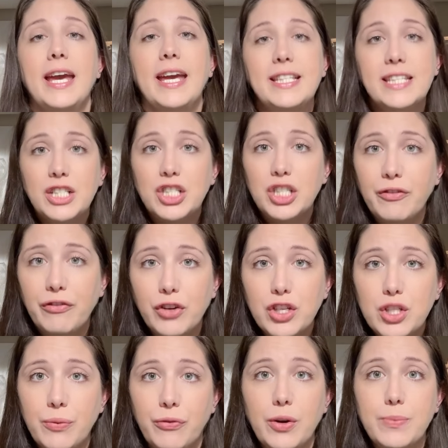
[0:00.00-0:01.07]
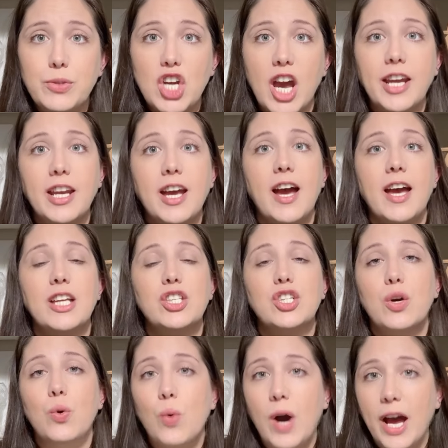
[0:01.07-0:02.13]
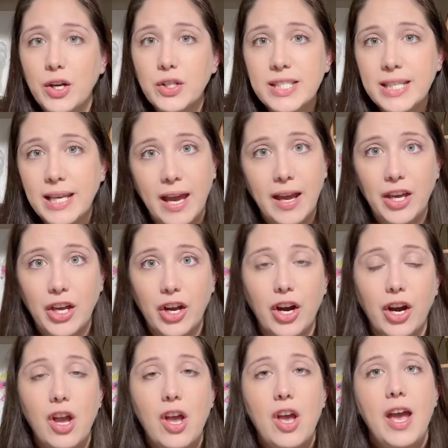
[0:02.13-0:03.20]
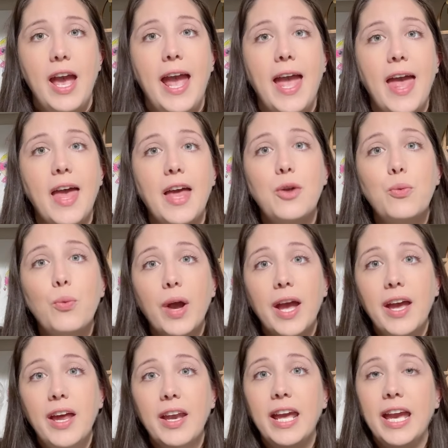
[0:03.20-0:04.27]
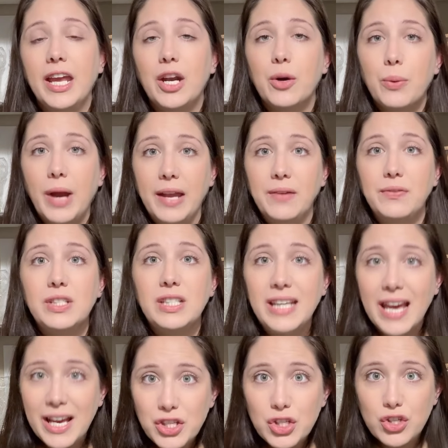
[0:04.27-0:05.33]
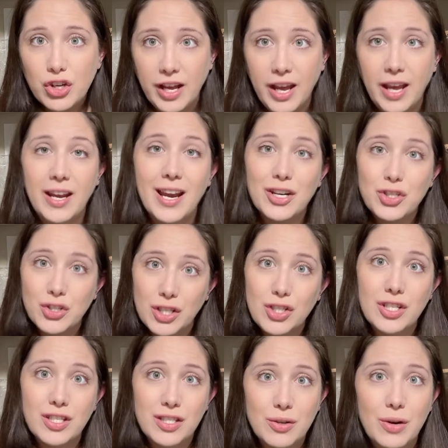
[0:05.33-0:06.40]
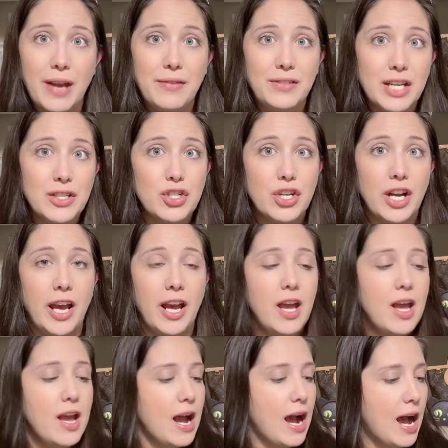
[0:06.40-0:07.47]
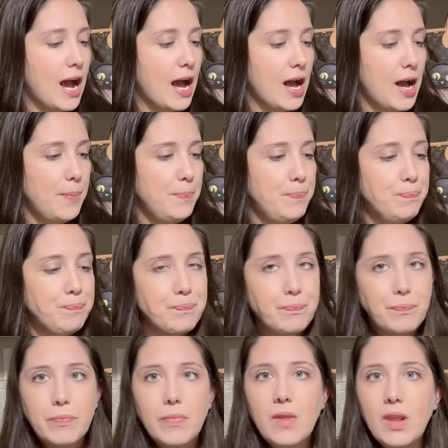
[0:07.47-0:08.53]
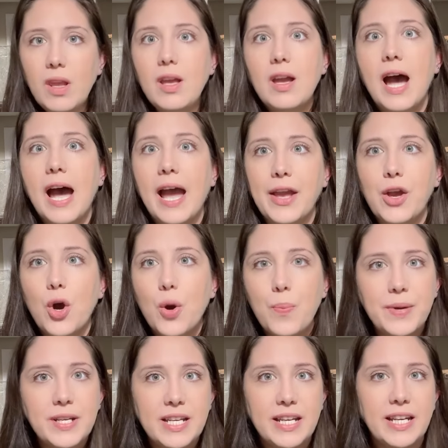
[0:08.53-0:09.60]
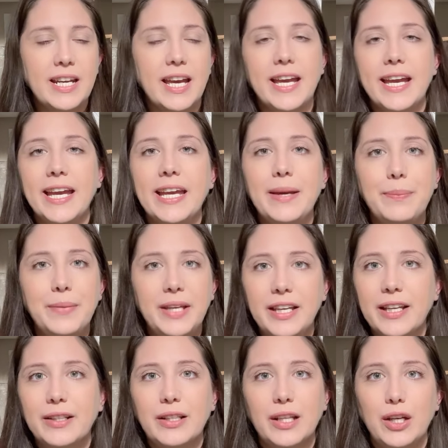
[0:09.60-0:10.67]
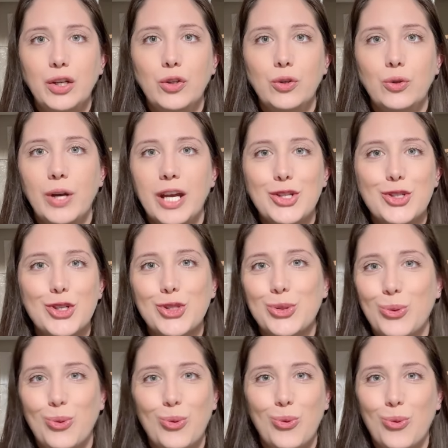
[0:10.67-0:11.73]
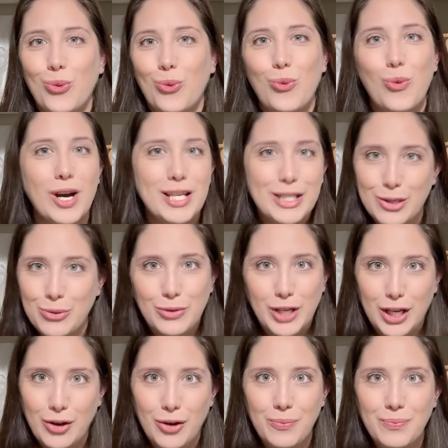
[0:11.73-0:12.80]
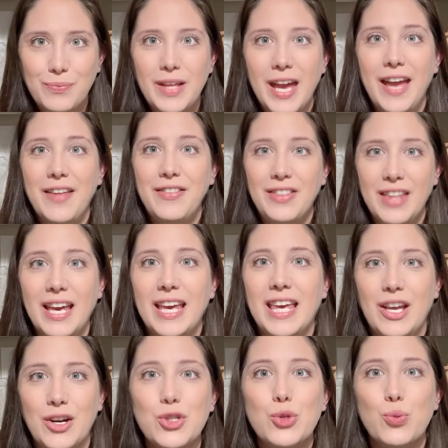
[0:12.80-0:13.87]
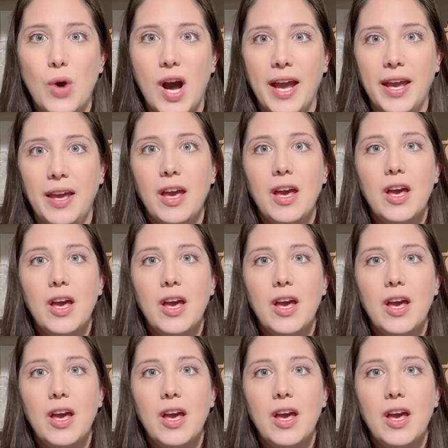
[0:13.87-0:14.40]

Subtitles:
It did ship from China. It took a while to get here. And when it arrived yesterday, it actually just arrived yesterday, I opened it and I immediately knew it just wasn't real. And here's why.